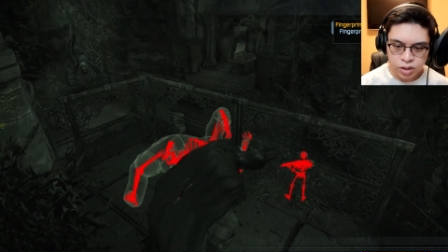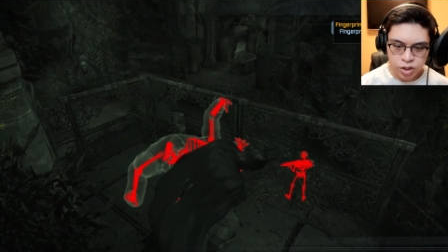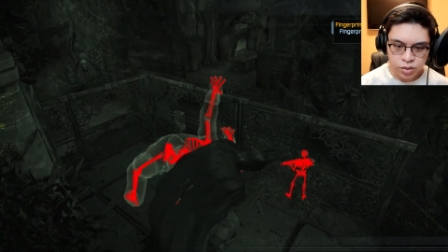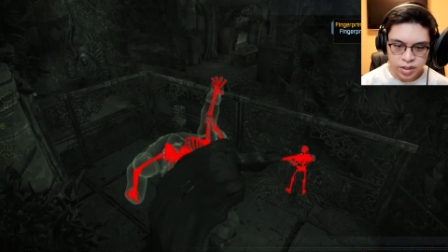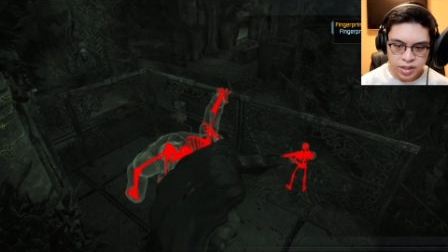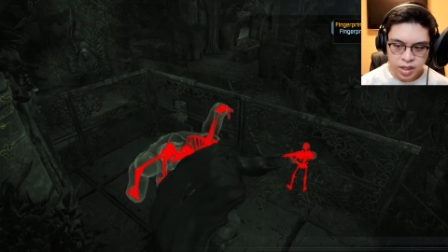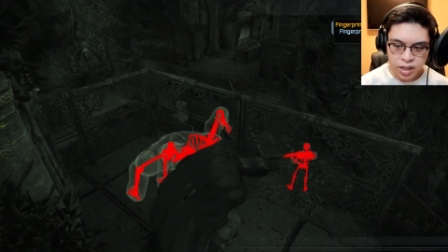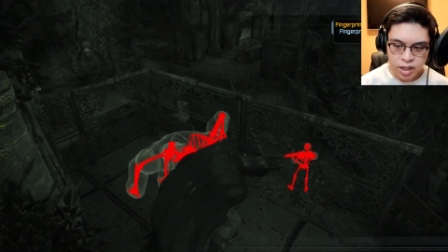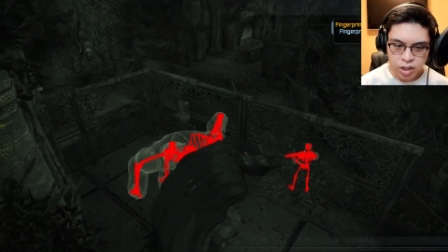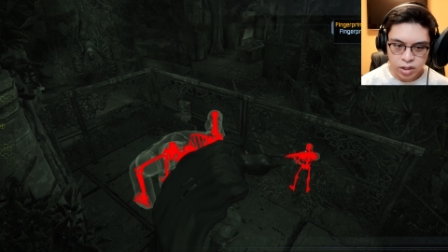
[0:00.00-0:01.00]
Choke this
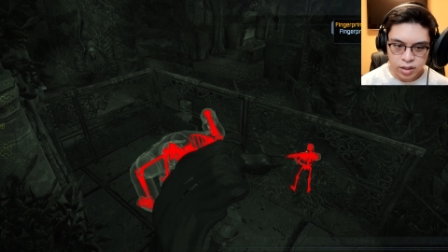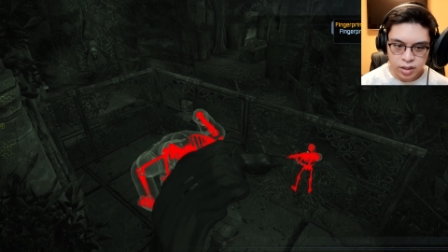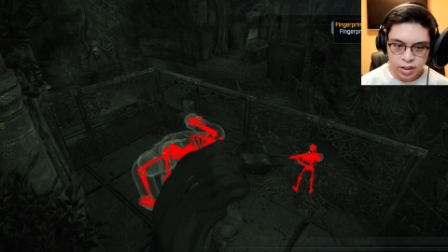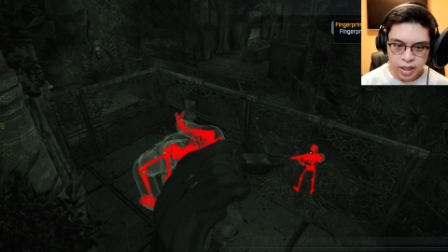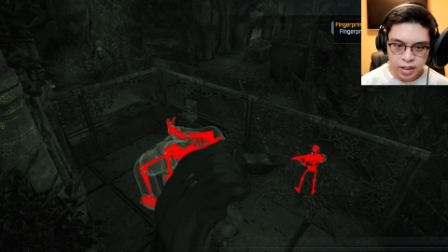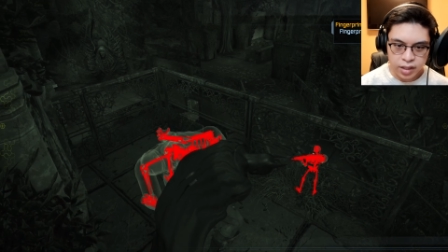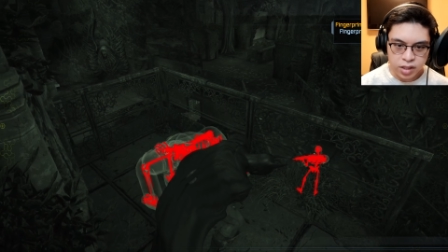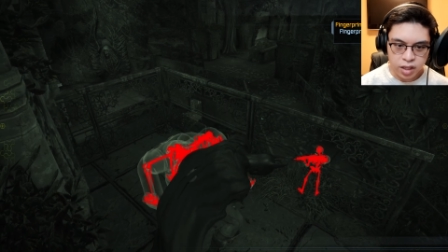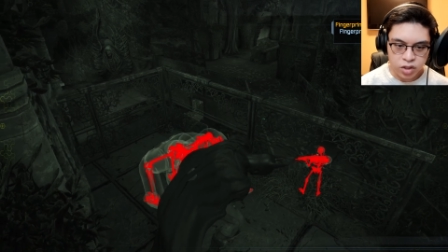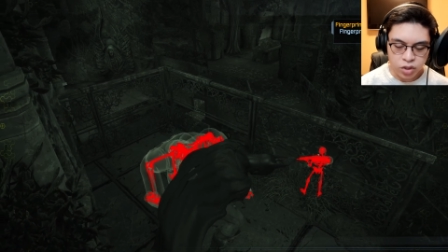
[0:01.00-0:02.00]
guy out, and then that
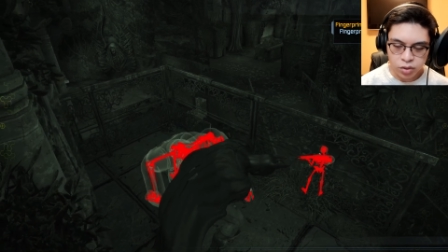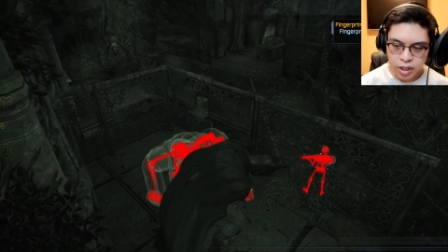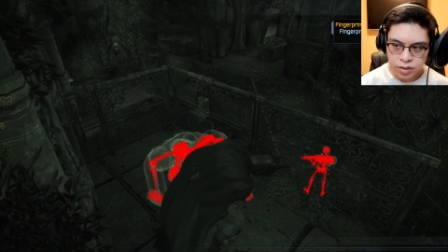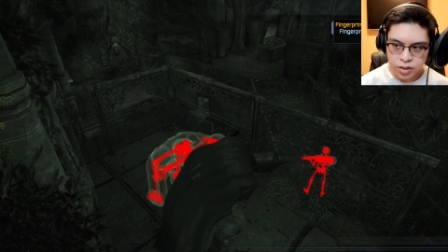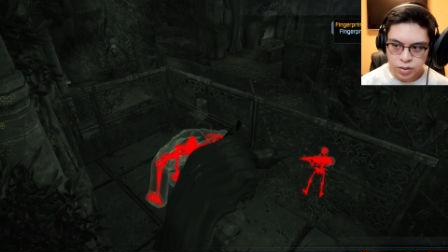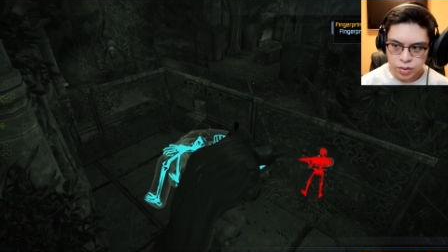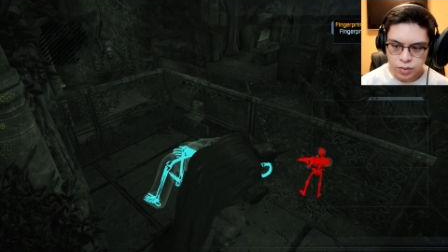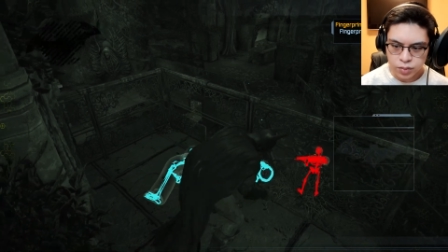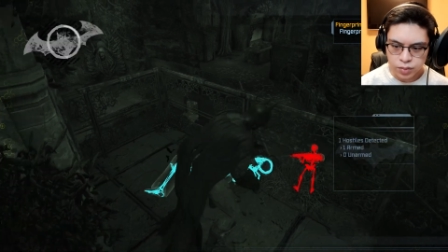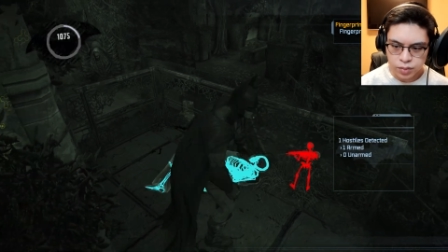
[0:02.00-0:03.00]
guy's getting choked out
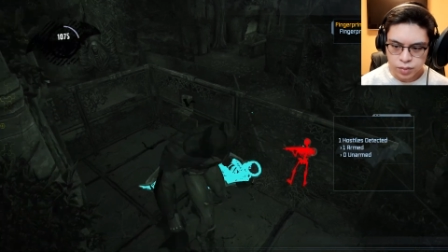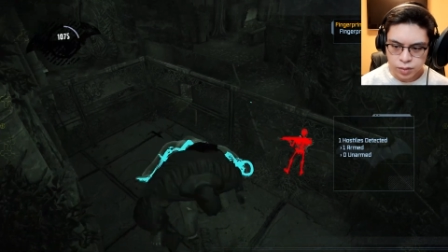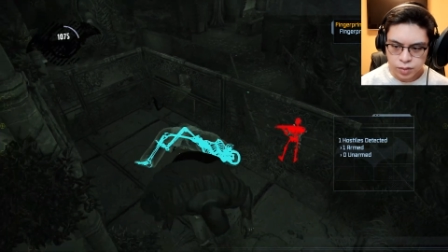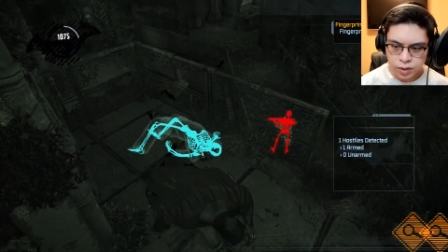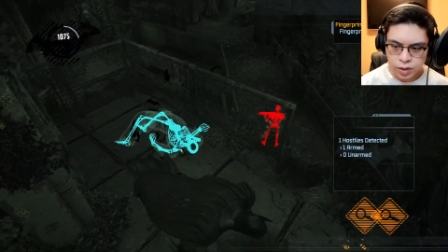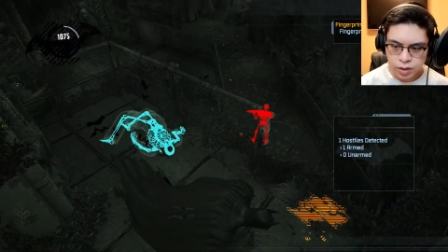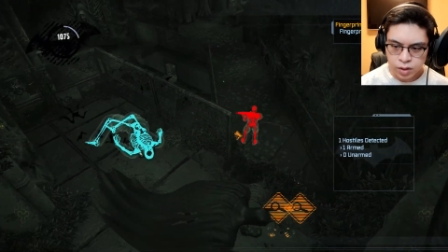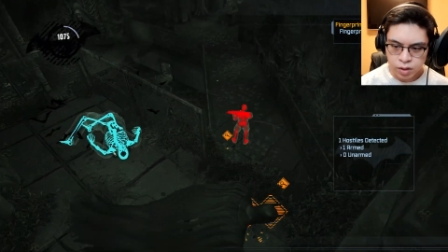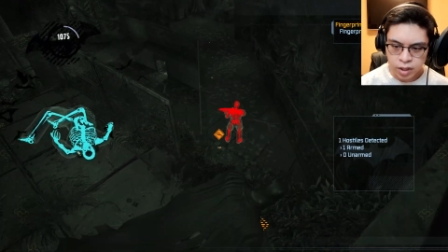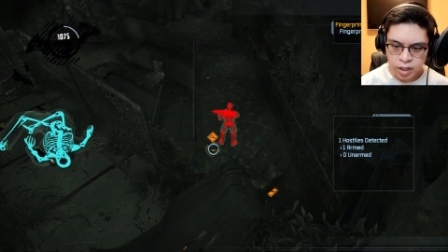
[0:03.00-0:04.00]
too.
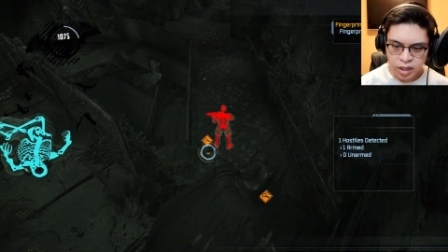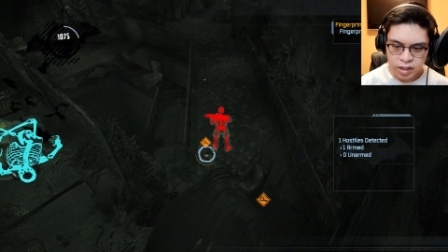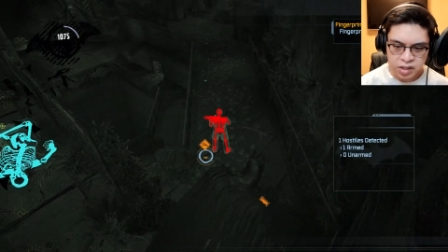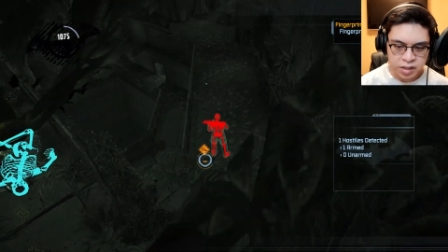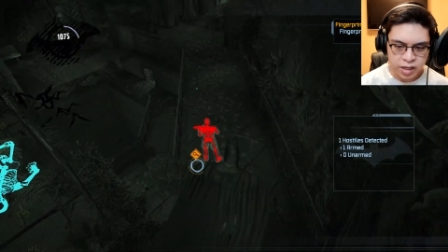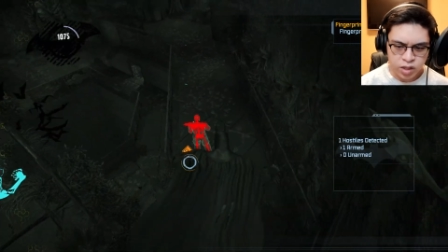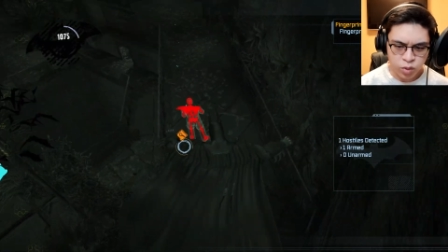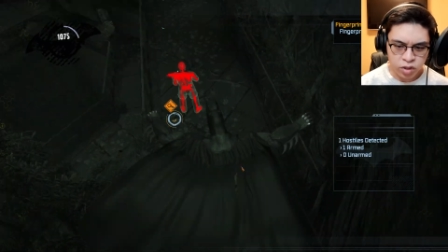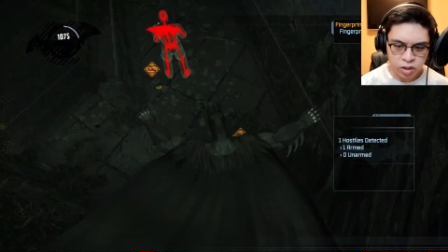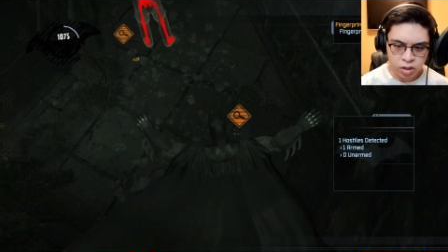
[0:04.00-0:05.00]
Okay, I guess these guys
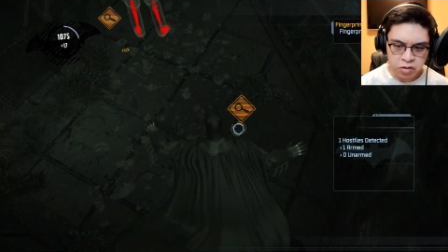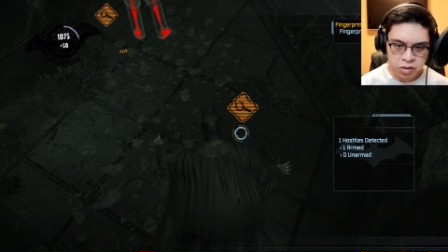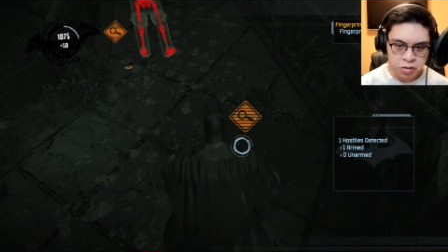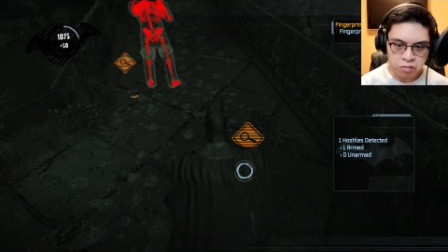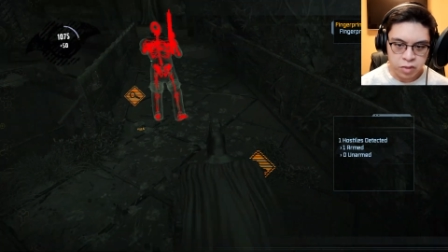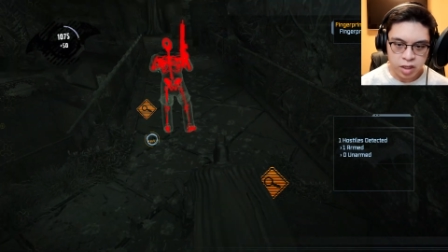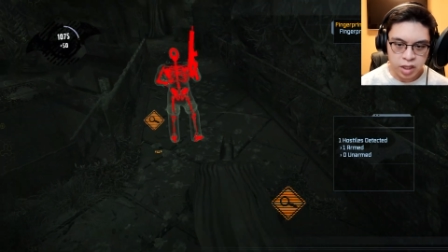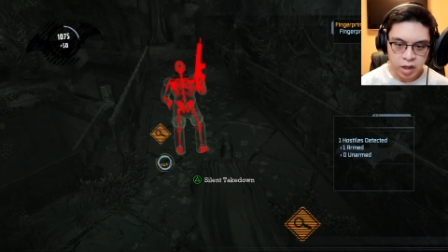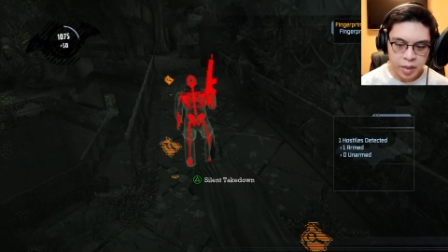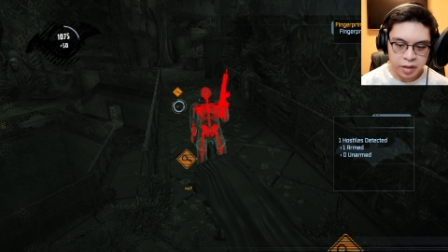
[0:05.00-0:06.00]
weren't close. They
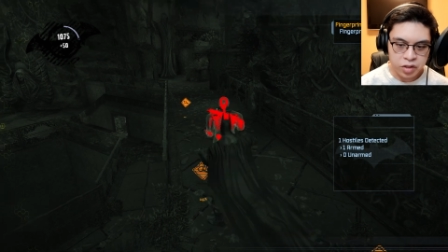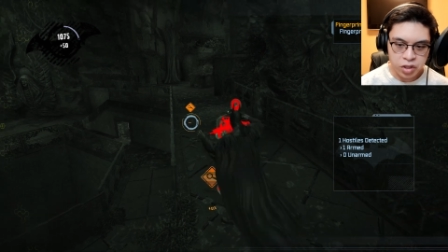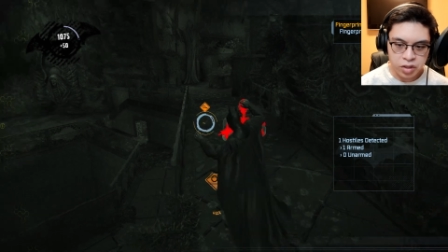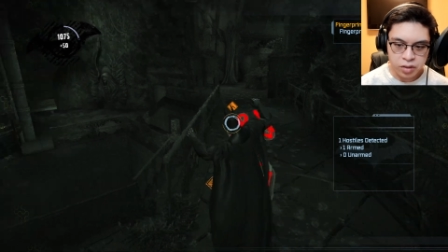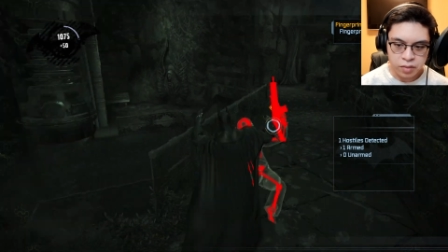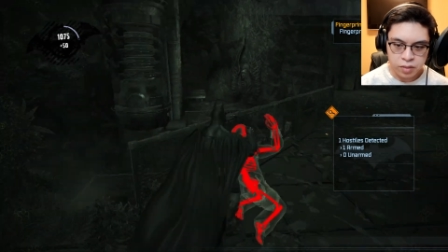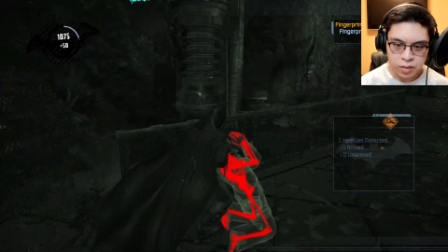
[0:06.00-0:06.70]
didn't care about each other.